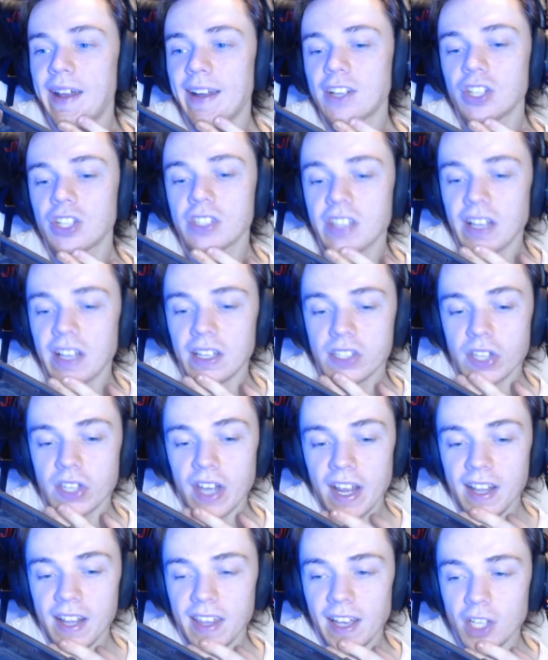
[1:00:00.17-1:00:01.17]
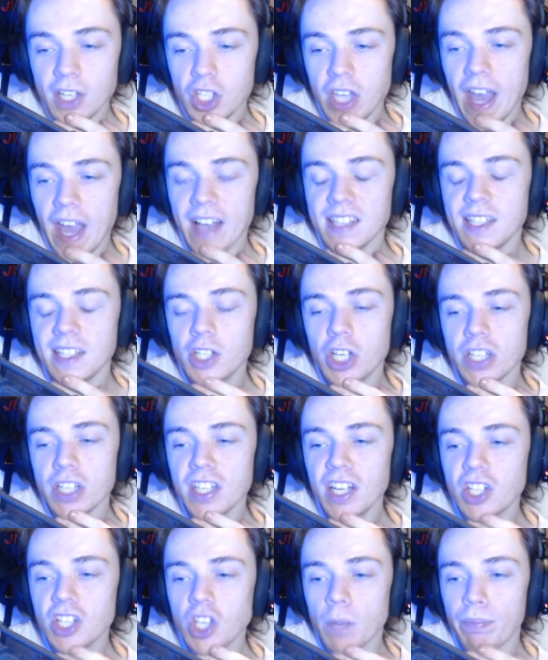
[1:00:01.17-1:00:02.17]
Edge and 2008 Edge. Yes, he just
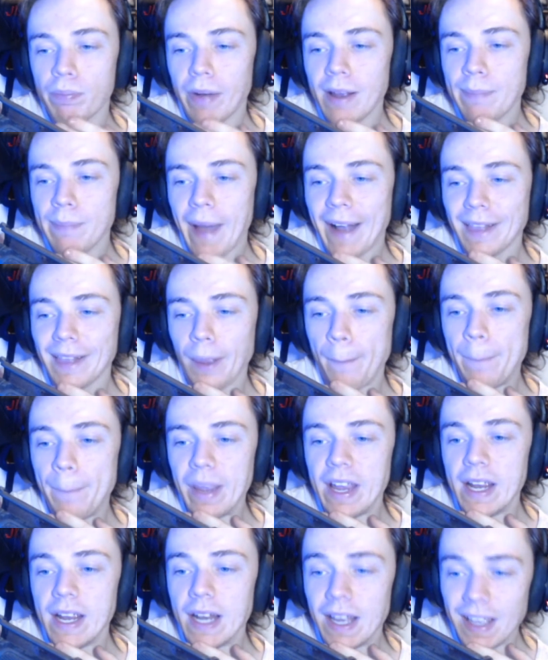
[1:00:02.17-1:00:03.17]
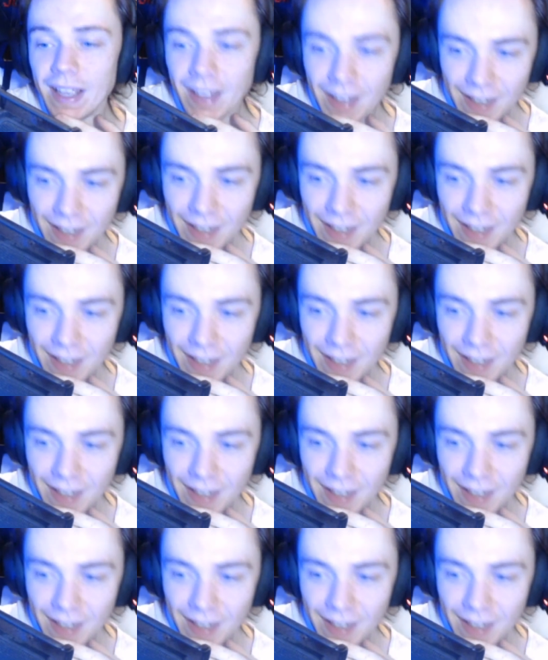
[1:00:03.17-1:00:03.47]
needs to bring back the beanie.